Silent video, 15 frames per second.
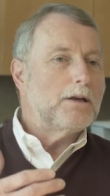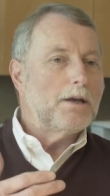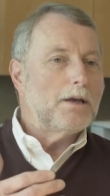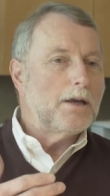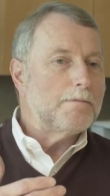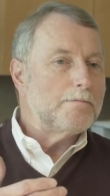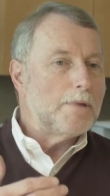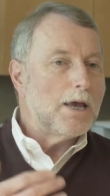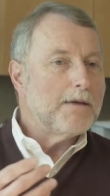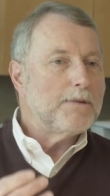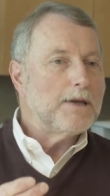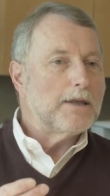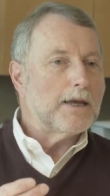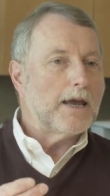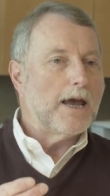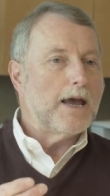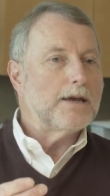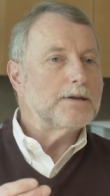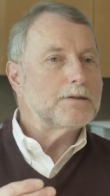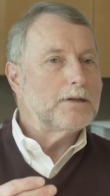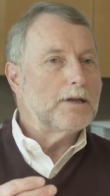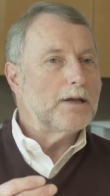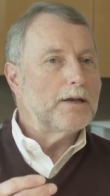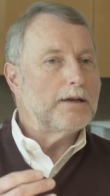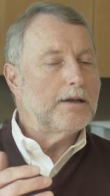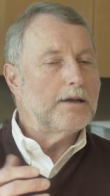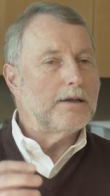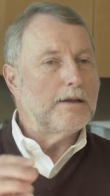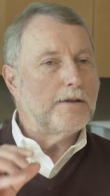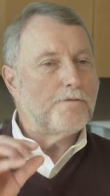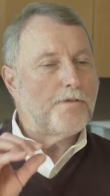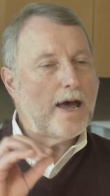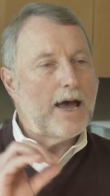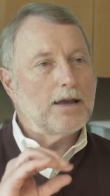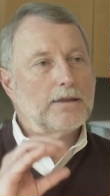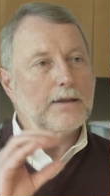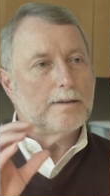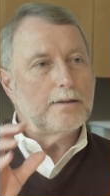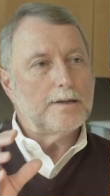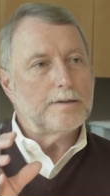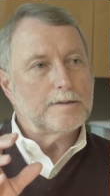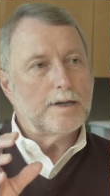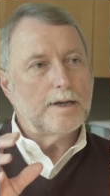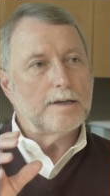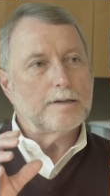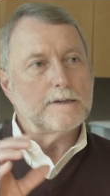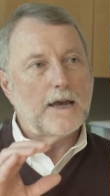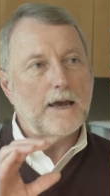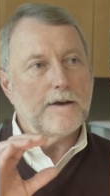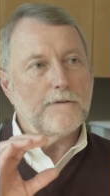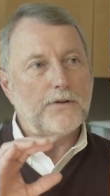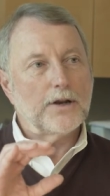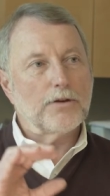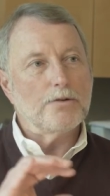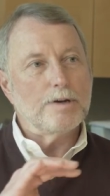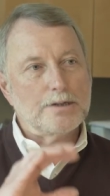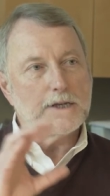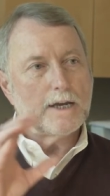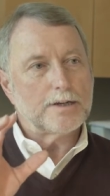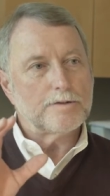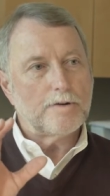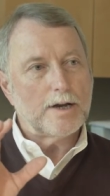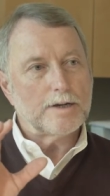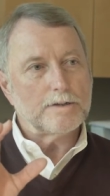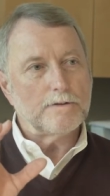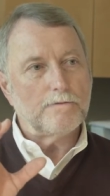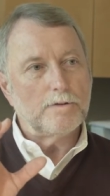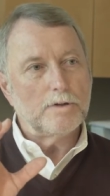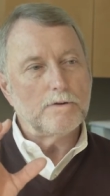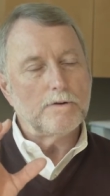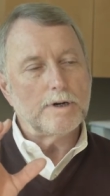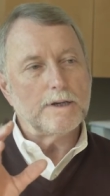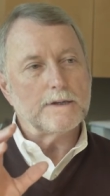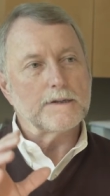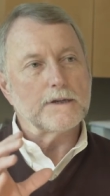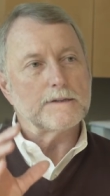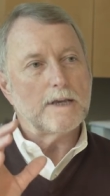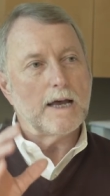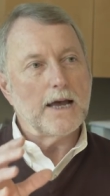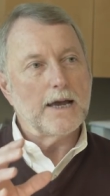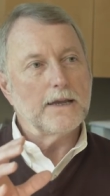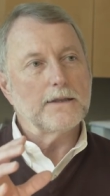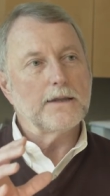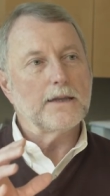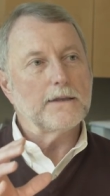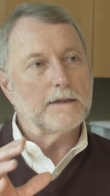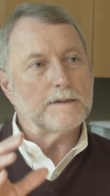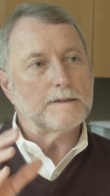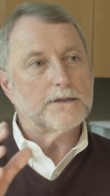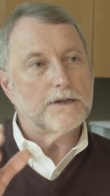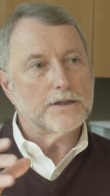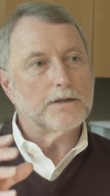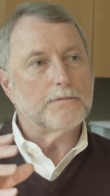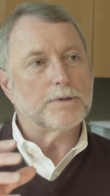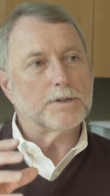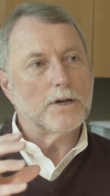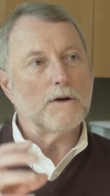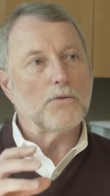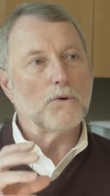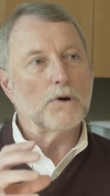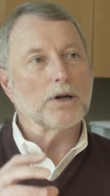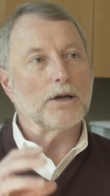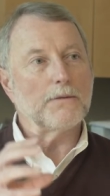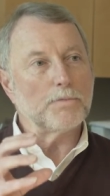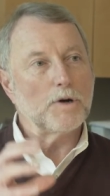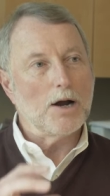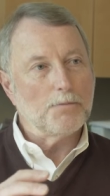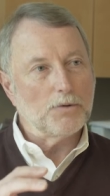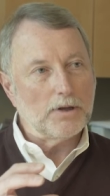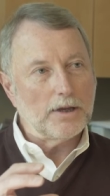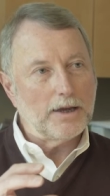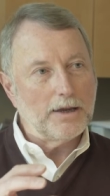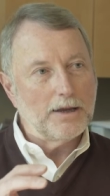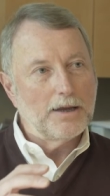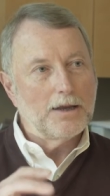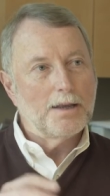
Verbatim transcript: it may be the case that the fact that these kids have increased extraaxial fluid is a sign that the system is not working properly.